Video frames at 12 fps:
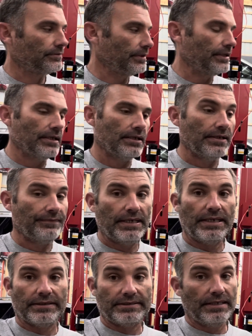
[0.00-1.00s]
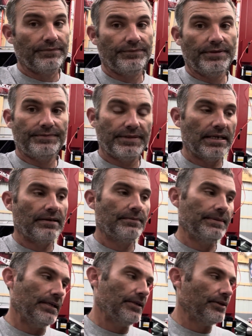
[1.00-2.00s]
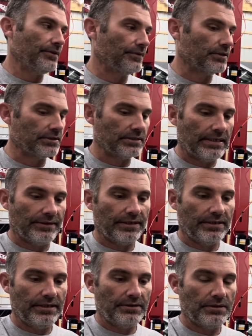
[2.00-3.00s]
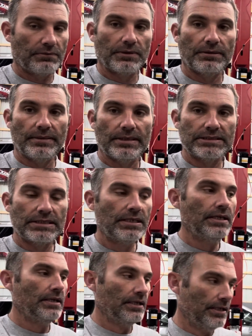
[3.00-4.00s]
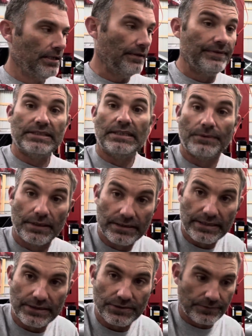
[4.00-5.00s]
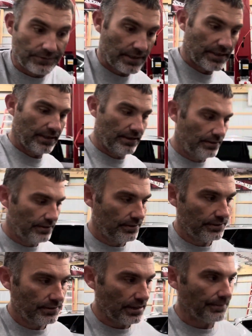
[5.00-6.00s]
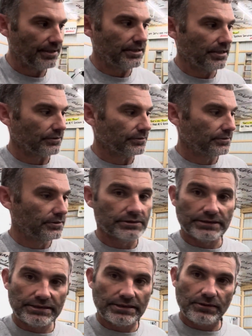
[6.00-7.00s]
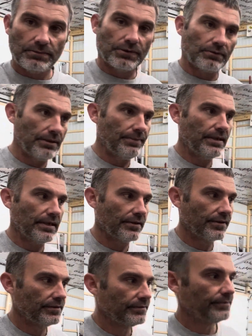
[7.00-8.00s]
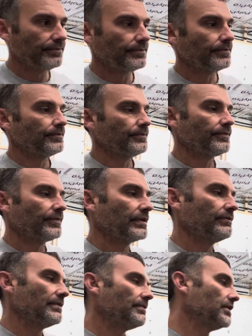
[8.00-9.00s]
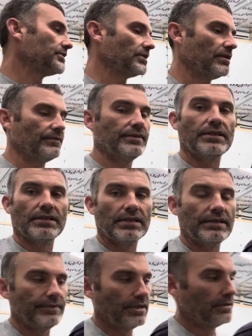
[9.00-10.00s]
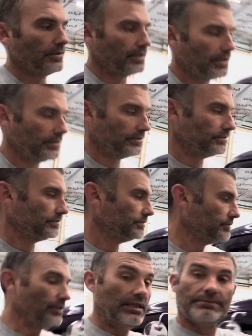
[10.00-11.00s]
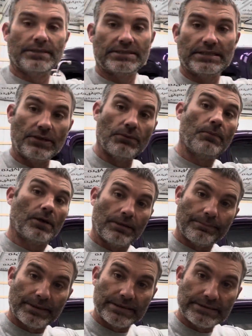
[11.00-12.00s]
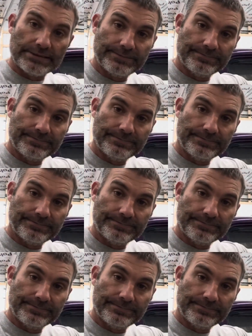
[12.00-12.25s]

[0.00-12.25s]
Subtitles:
Right now, if I get 1050 out, I mean, I know you first out, you can go run the best. If it's anywhere in the 10s on Friday, I'll be tickled because at least I know I'm on the right path. If it busts off another 11.0 or nothing, you guys might see it on Marketplace.